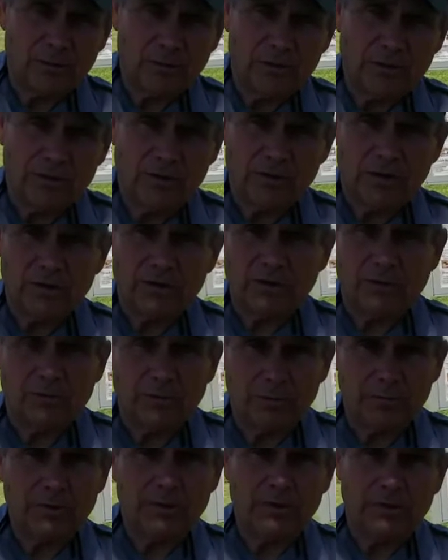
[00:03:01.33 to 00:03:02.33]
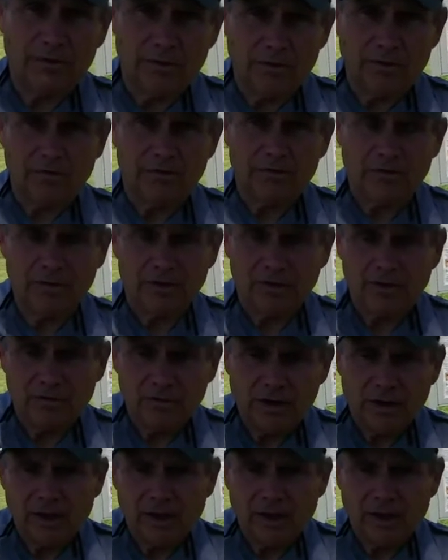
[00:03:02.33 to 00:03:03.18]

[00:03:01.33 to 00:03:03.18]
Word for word: here that would build those cities